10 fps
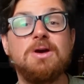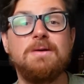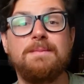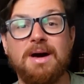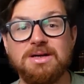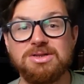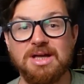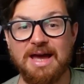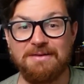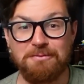much
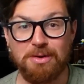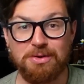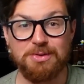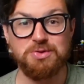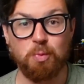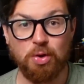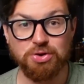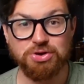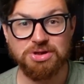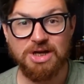to everyone who has
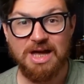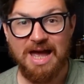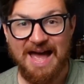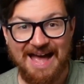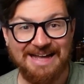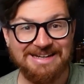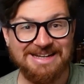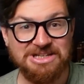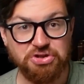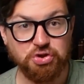watched and
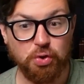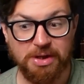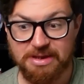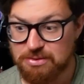enjoyed.